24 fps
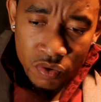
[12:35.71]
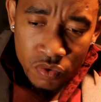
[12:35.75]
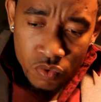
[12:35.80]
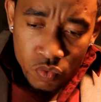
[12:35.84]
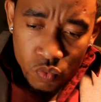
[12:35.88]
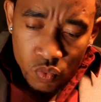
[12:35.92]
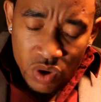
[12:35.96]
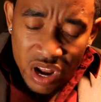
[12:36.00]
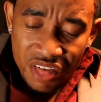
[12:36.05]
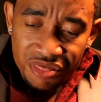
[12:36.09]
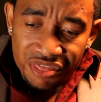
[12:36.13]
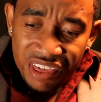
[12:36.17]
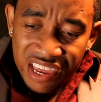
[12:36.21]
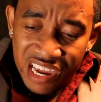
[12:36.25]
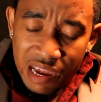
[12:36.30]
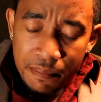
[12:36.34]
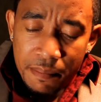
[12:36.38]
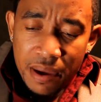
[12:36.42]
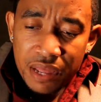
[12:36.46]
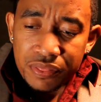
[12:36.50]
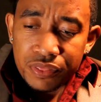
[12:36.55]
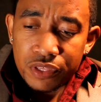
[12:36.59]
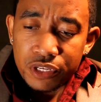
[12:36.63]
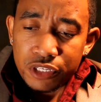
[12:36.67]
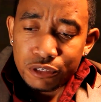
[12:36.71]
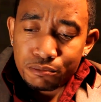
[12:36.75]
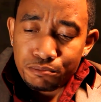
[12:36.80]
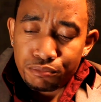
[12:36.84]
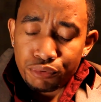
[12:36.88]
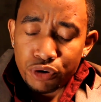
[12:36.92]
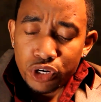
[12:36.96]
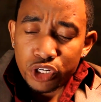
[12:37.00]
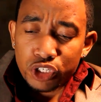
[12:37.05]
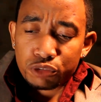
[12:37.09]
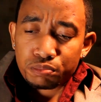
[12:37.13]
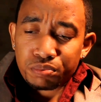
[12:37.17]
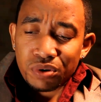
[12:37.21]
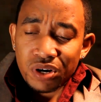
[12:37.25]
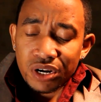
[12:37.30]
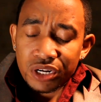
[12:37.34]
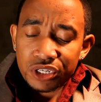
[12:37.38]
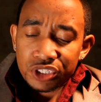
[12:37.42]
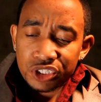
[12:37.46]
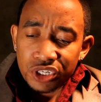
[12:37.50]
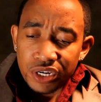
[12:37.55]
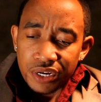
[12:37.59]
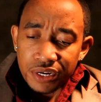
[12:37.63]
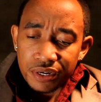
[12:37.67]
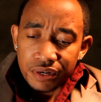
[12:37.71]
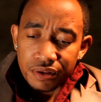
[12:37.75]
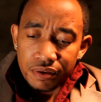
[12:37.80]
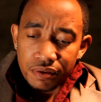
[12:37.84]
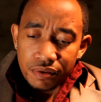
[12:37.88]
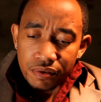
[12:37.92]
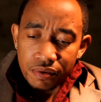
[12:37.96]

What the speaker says: When I think about this bridge project